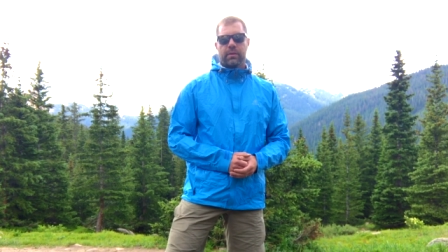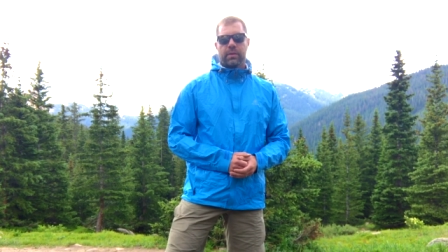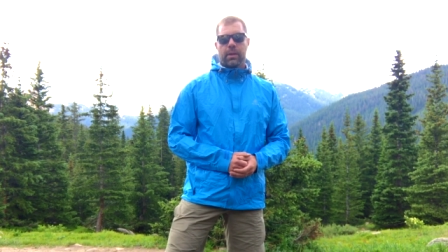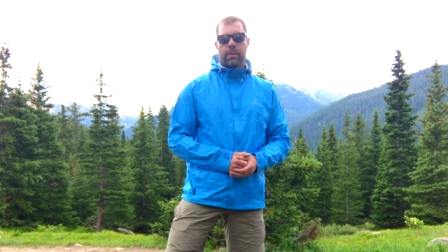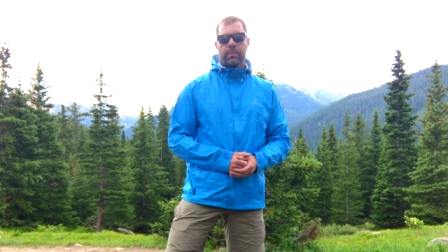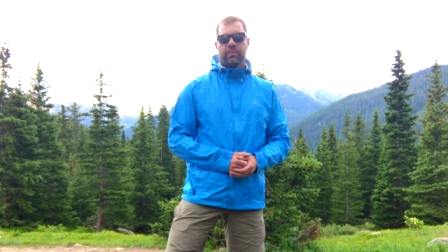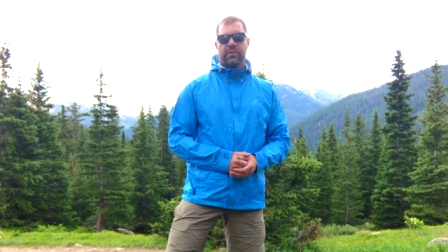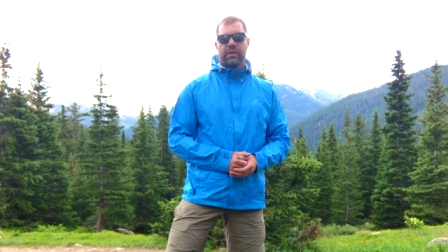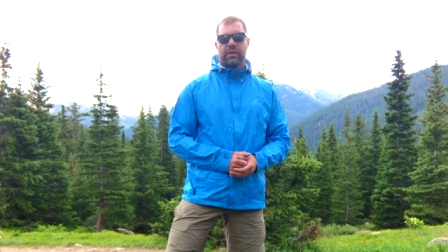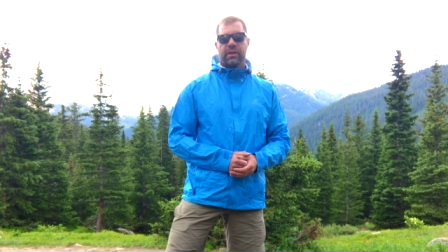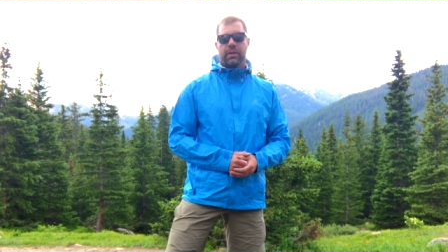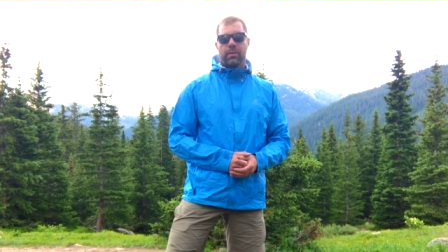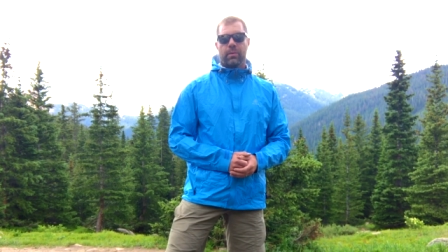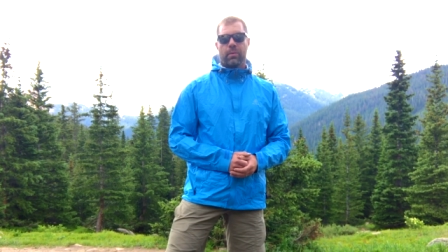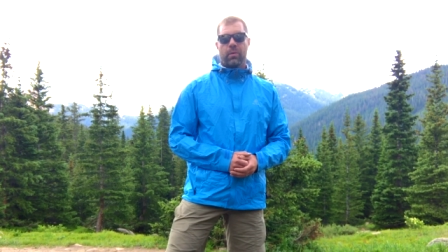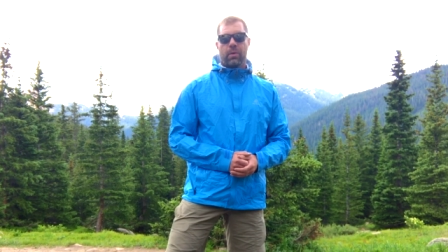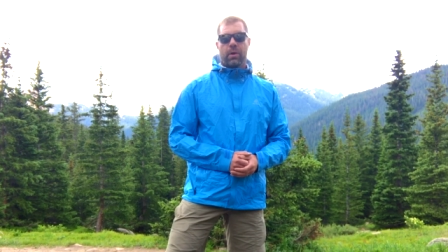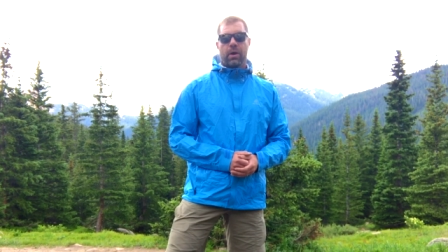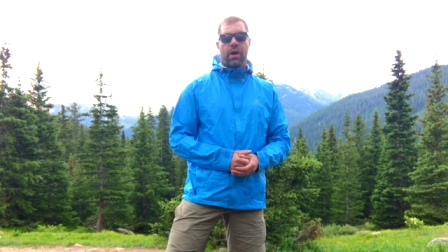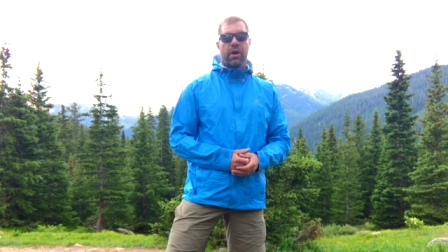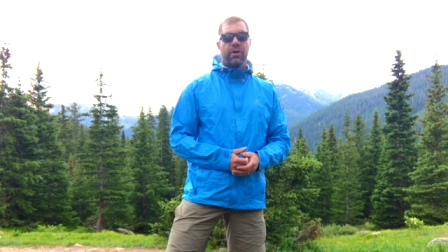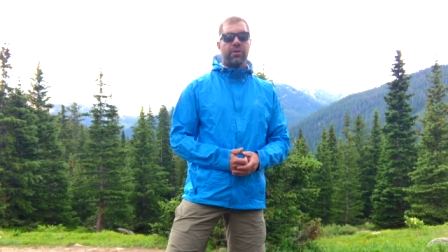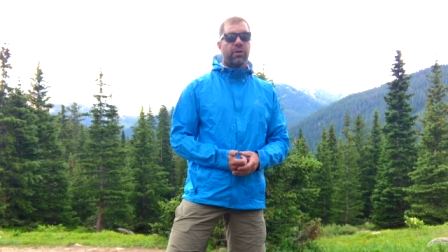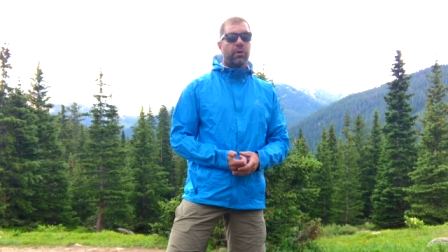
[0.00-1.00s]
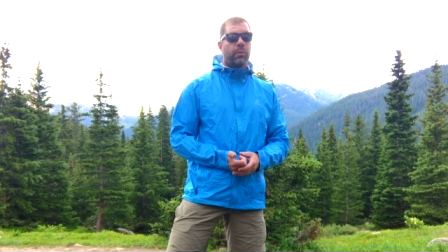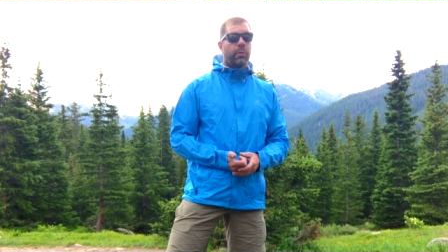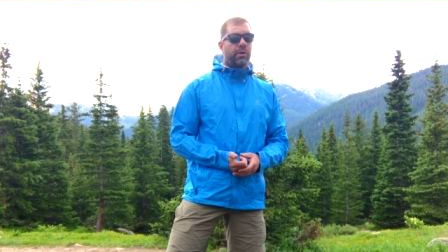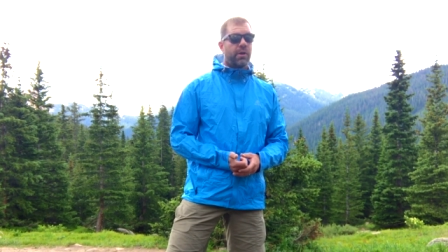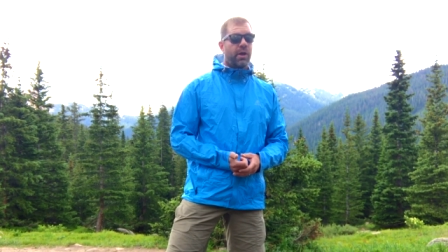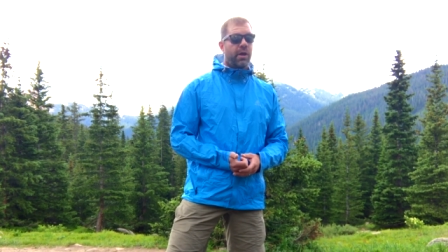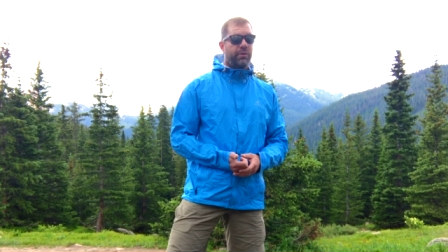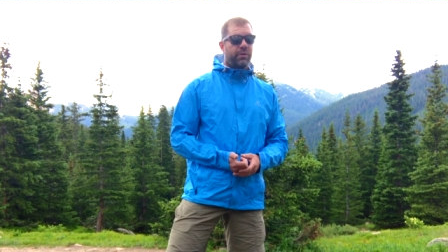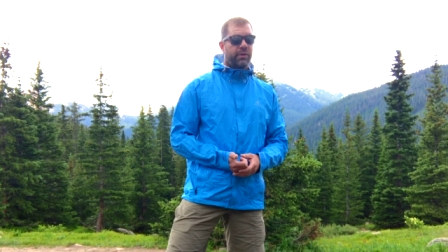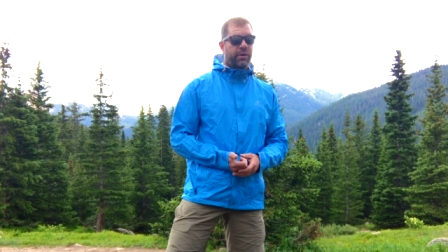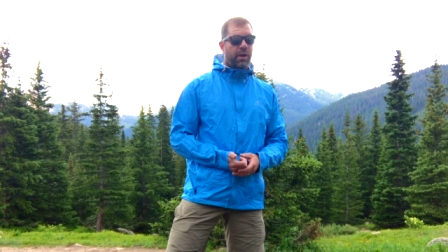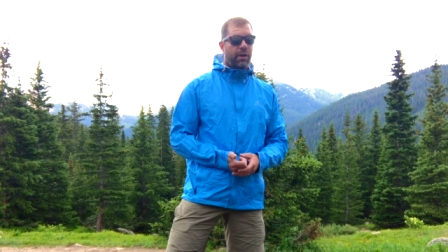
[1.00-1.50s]
comes in at under one
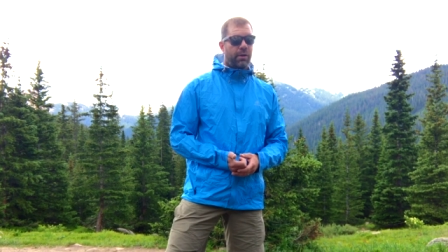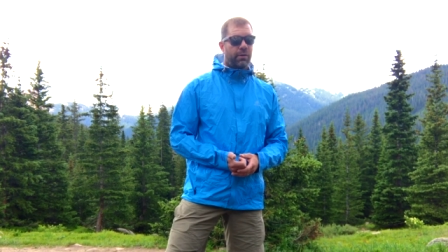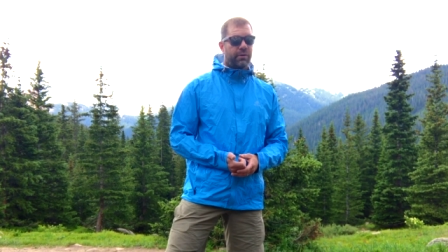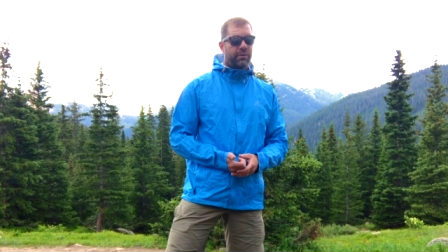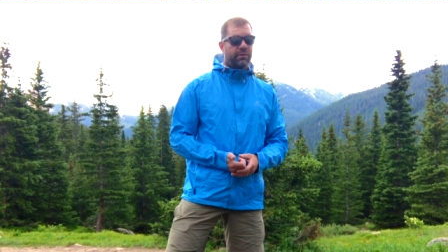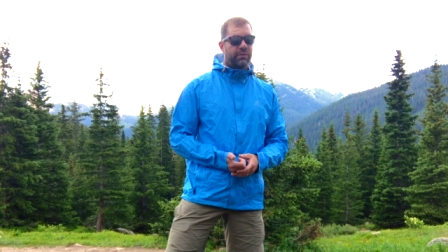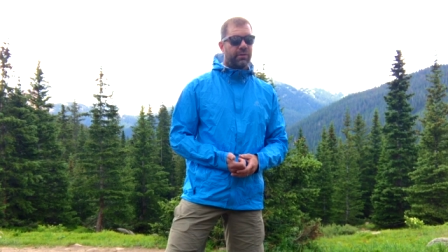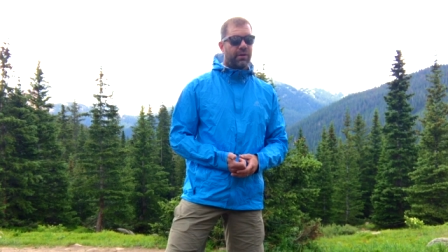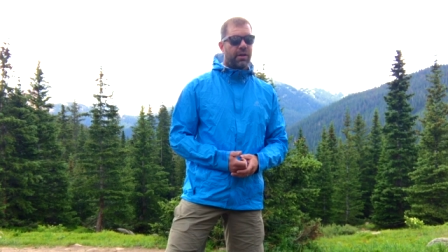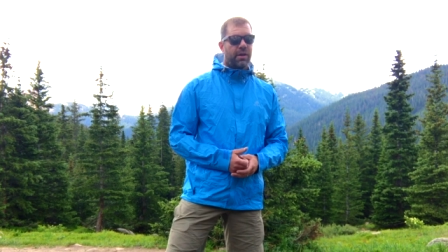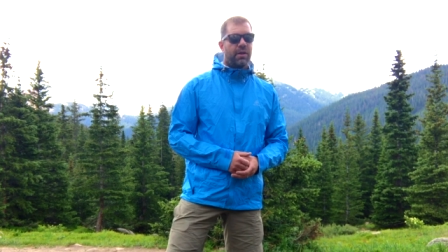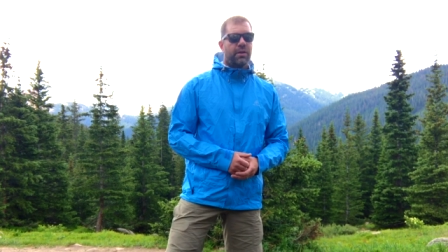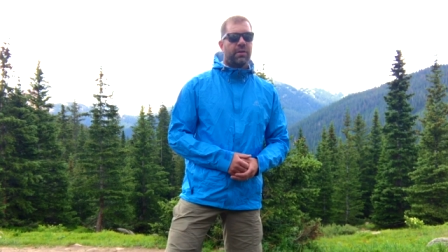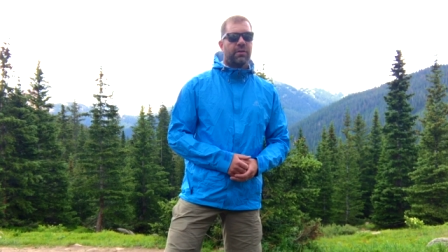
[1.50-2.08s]
hundred dollars.